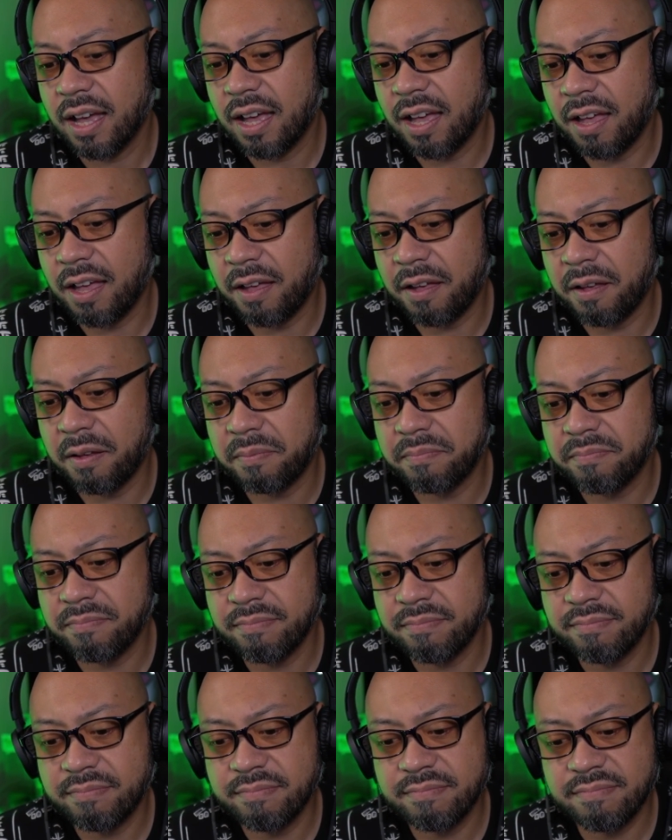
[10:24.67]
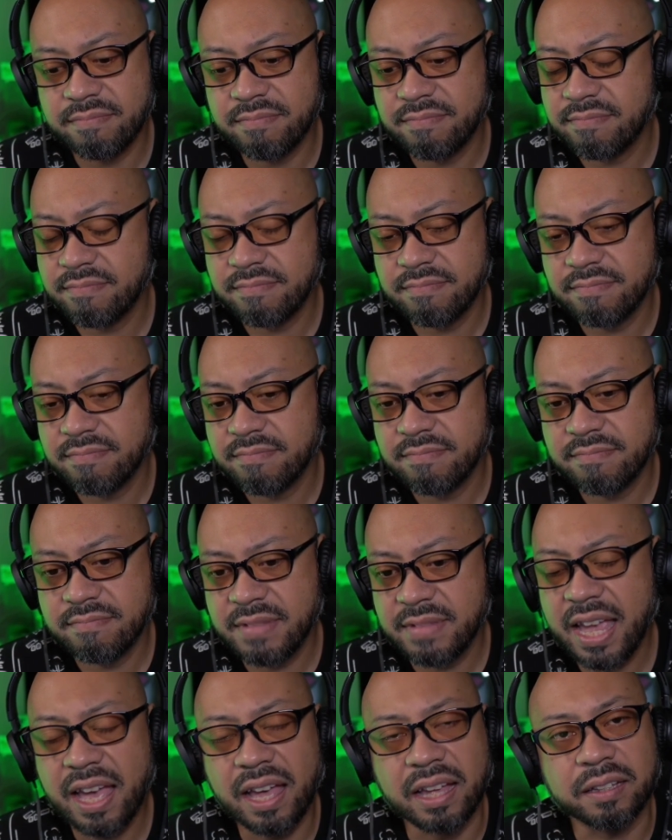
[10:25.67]

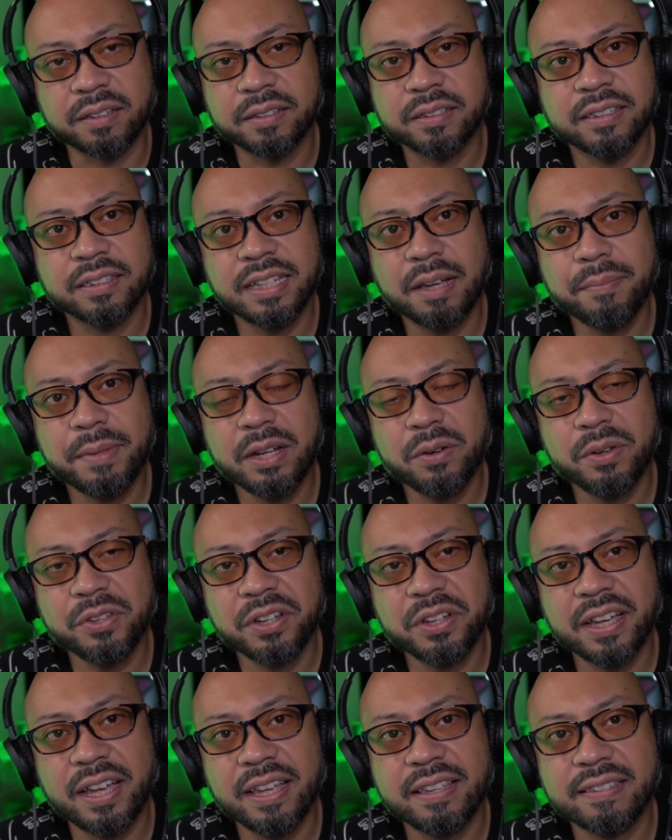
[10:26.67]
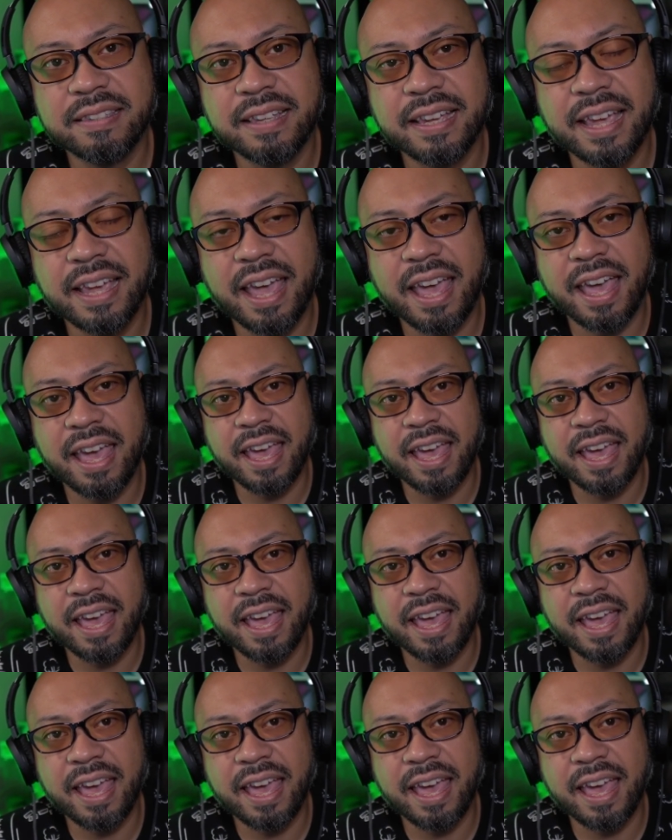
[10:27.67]
Yeah, let me know what you guys think,